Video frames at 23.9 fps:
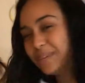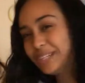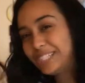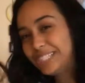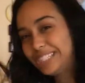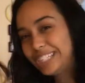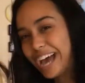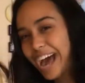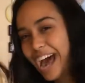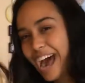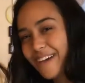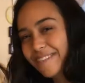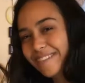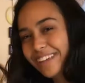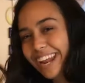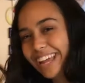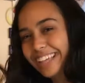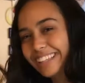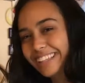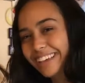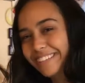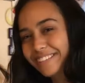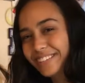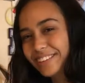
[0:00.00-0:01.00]
bit shy, but
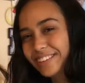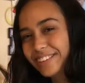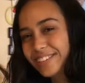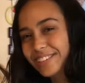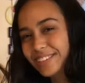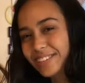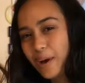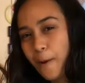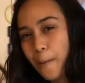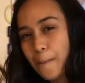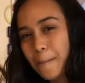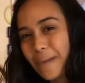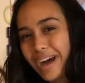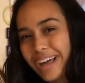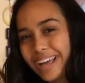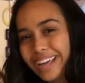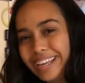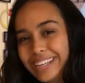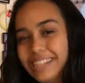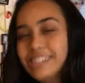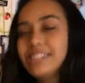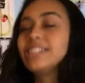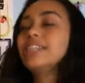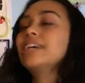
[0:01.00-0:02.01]
I loved her so
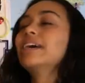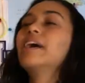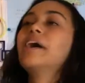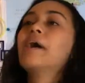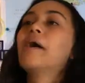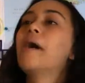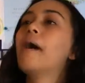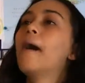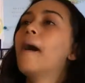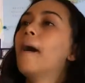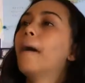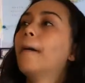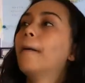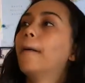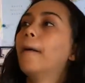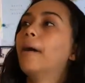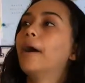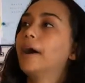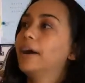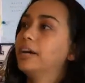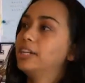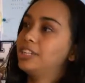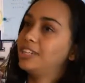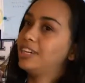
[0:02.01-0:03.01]
much.
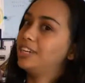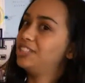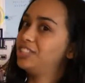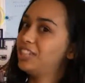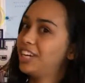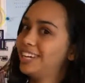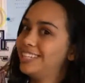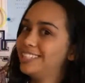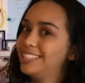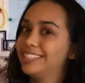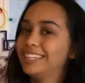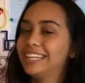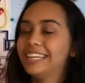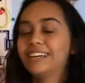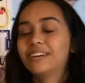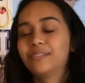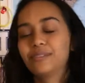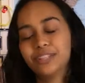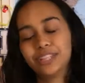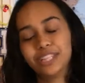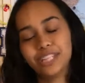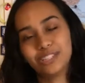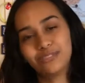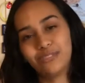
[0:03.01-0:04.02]
Uh, Shasha isn't here
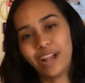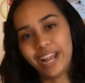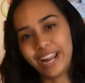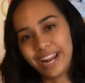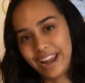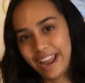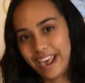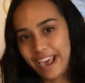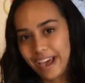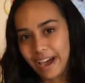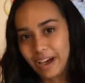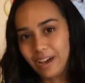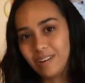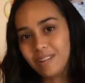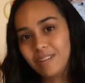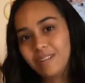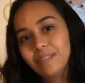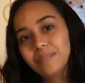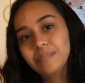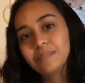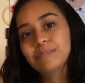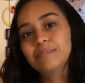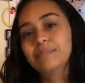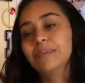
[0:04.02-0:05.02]
with us right now,
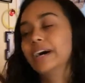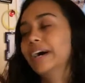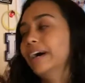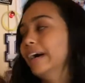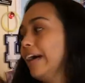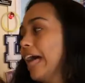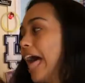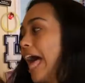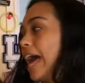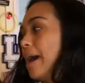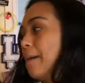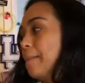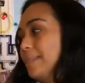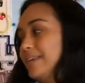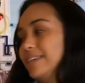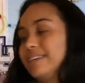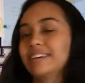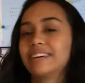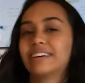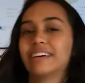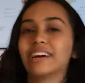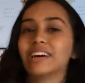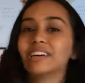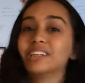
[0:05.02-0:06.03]
but I um, have
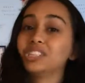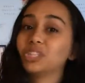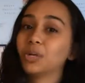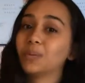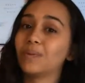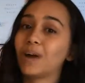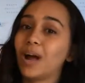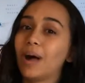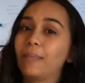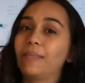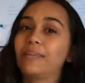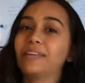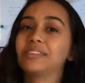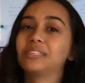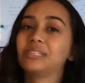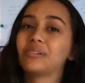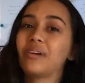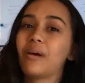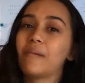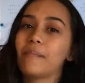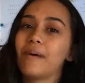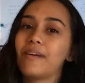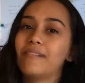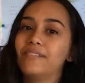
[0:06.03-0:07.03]
Mika Girl. She'll probably
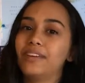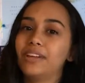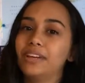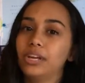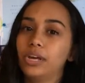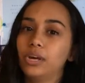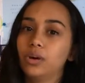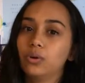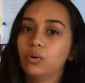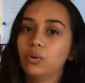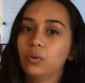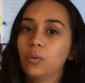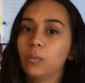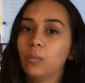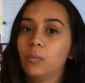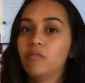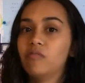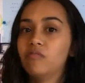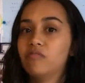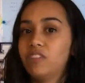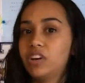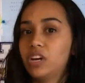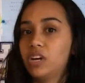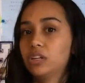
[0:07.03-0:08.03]
interrupt my video
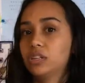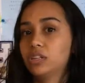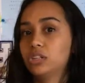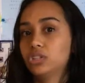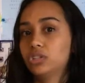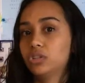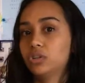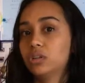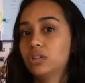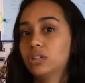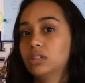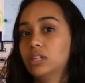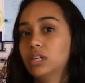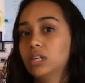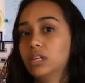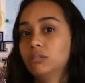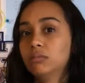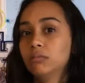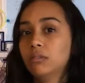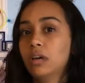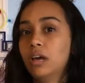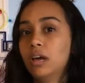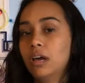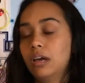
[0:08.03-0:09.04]
fairly shortly.
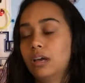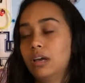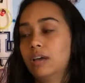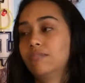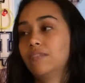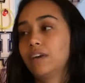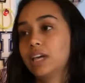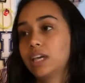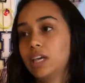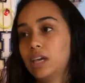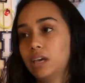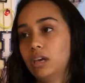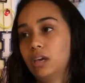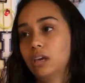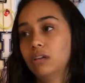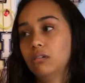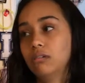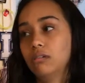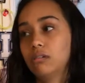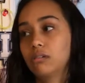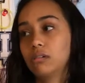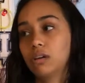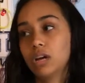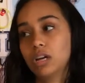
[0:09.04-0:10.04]
If I
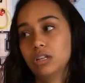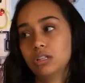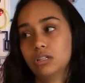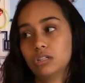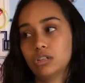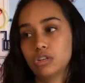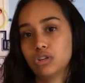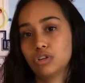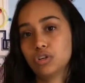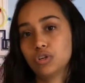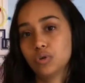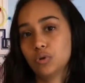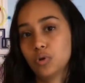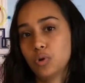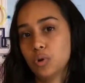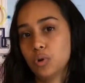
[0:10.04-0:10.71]
can, I'll cut to her